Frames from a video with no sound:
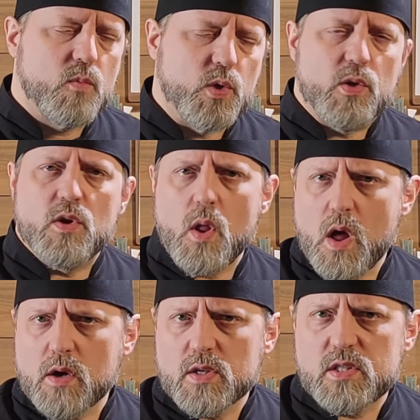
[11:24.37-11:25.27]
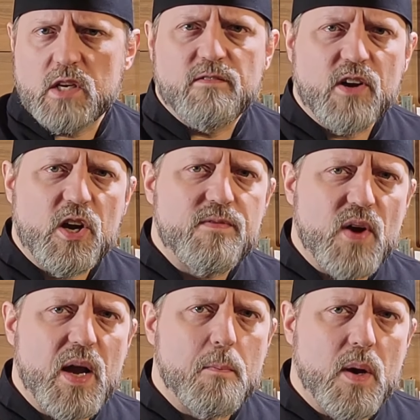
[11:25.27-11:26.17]
When you no longer see very
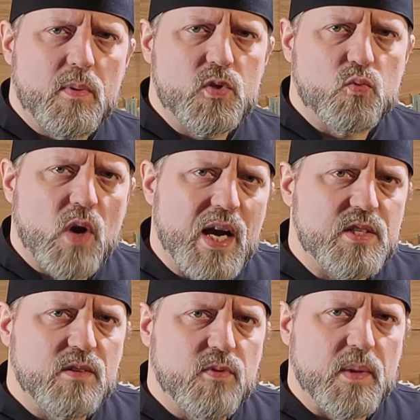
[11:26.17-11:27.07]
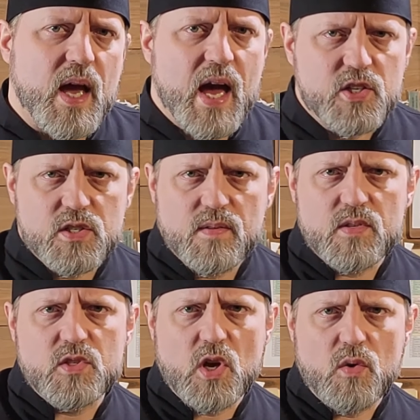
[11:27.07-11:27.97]
fine bubbles rising from the edges of
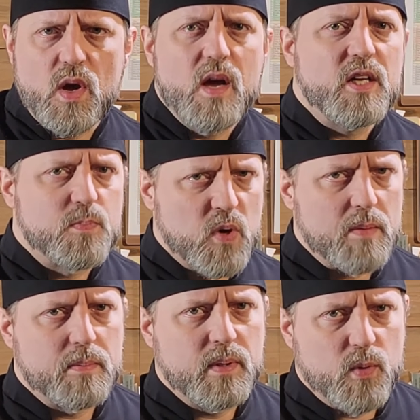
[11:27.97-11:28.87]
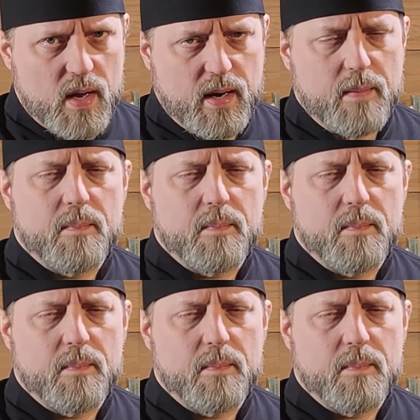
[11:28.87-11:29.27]
the stone, it's probably ready.